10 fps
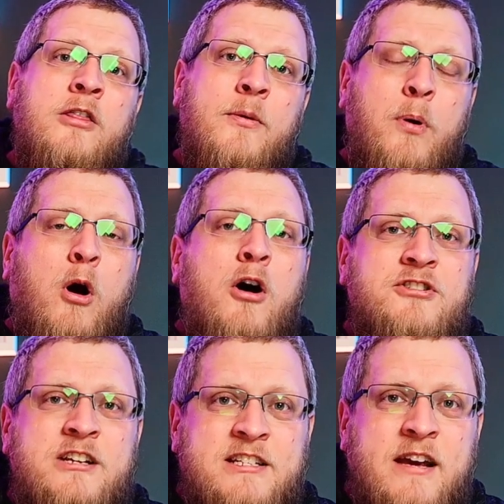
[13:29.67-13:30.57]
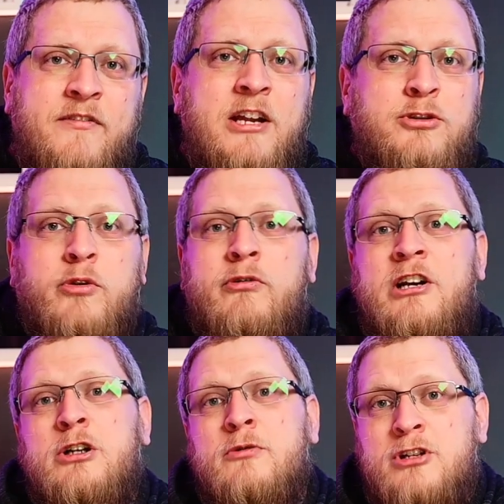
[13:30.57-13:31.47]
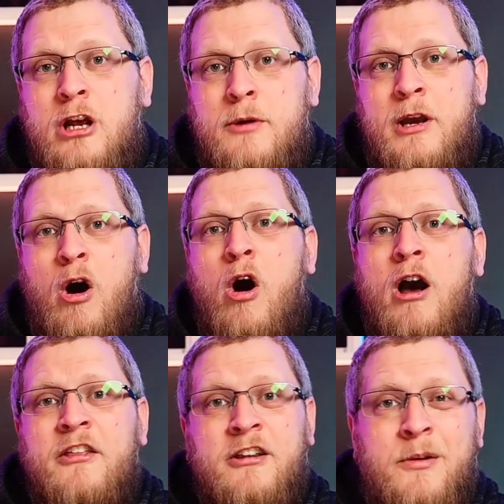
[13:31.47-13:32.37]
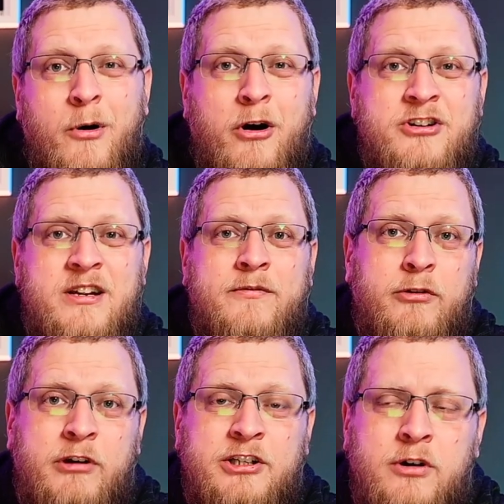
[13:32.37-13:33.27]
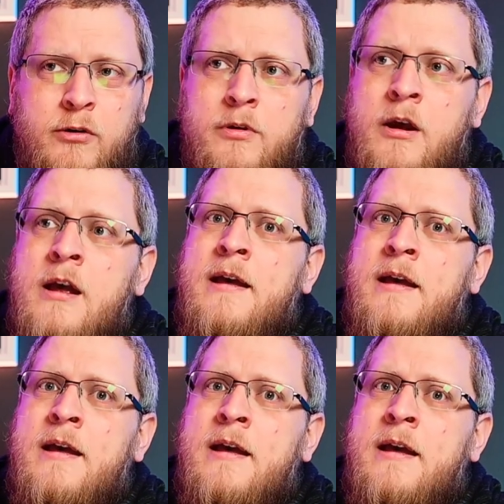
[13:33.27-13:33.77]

the Part 6 evidential threshold is going to be higher than the Part 7 threshold,